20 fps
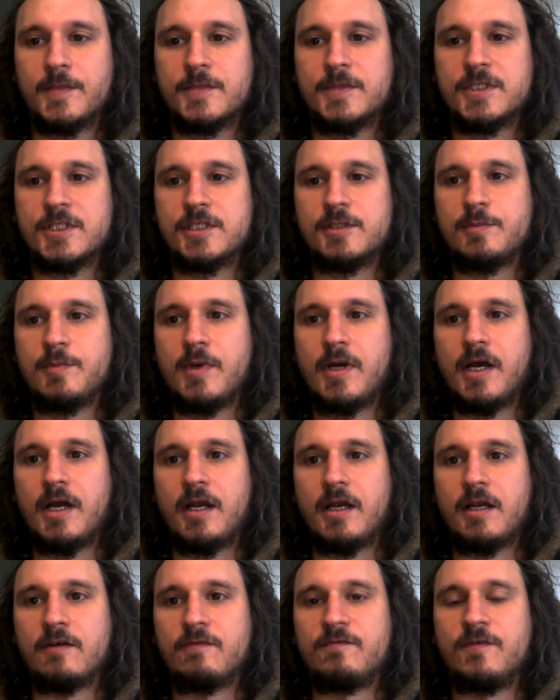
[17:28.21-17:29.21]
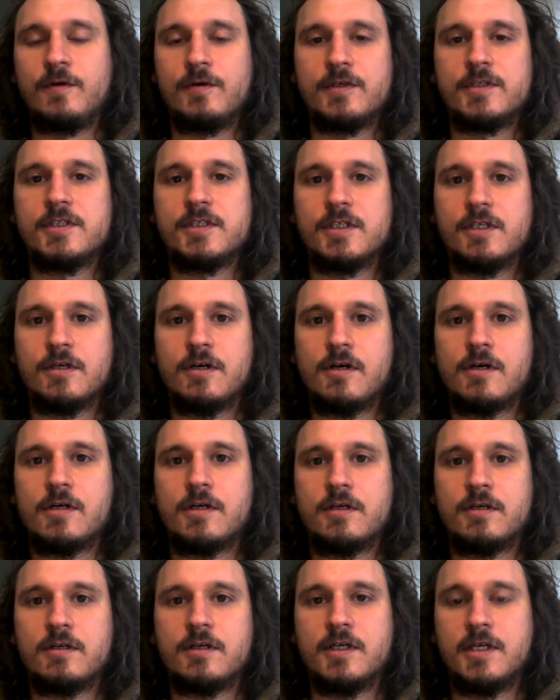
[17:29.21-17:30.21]
just by focusing
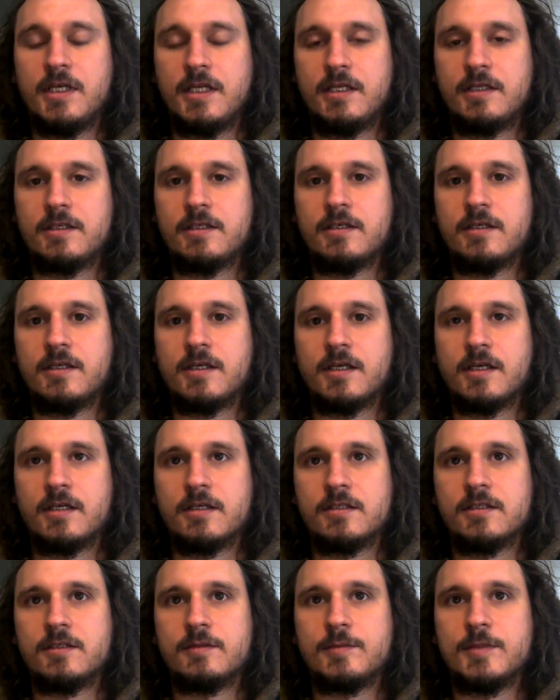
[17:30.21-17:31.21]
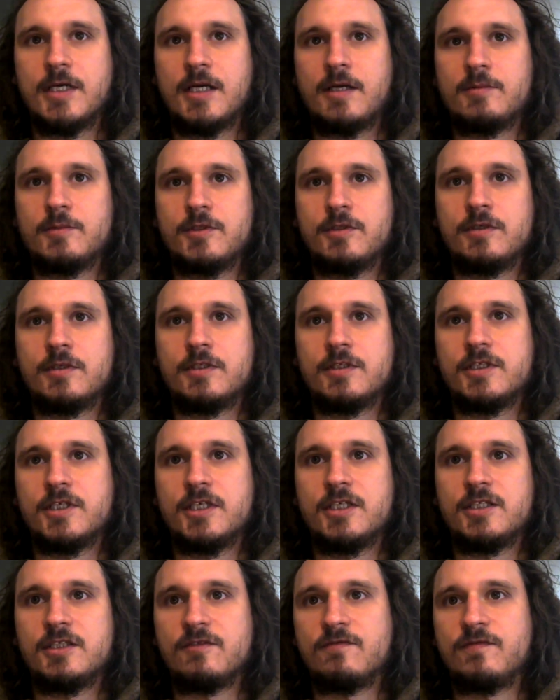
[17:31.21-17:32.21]
on it, and sometimes you can
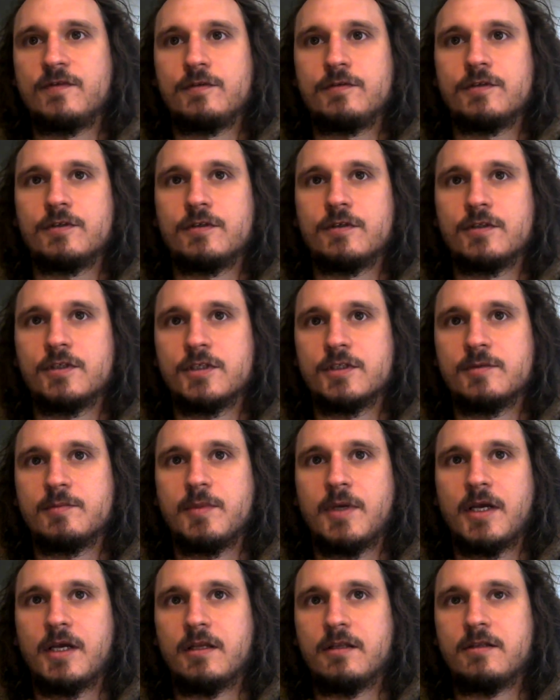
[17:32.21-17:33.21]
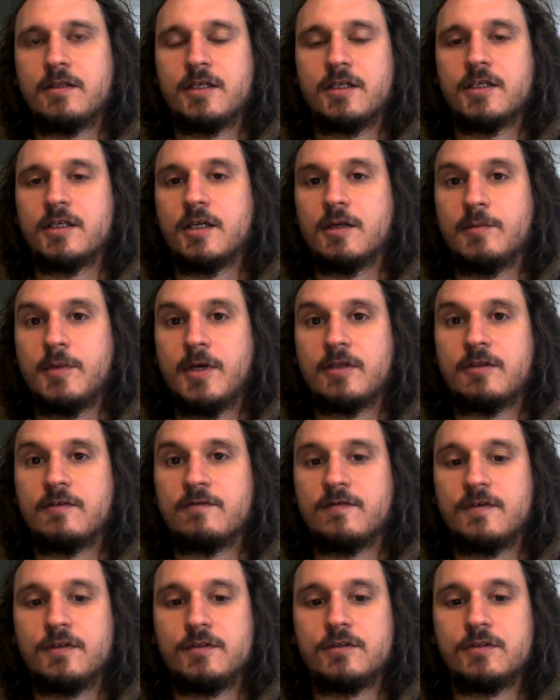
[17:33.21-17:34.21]
change the future just by thinking about the
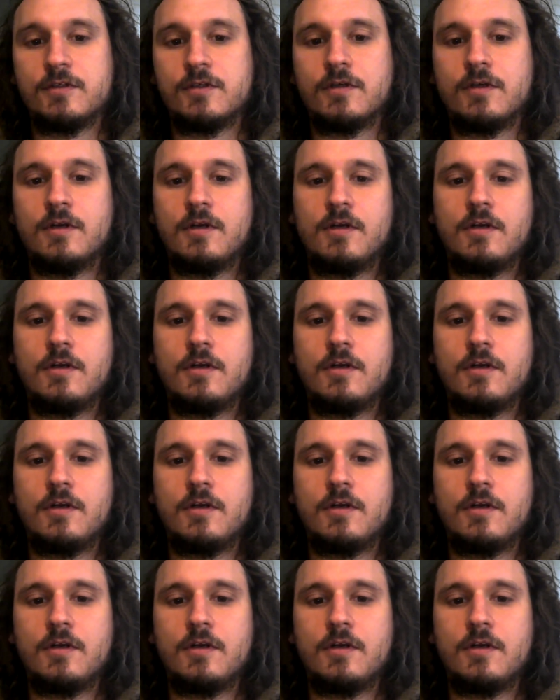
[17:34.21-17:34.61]
future.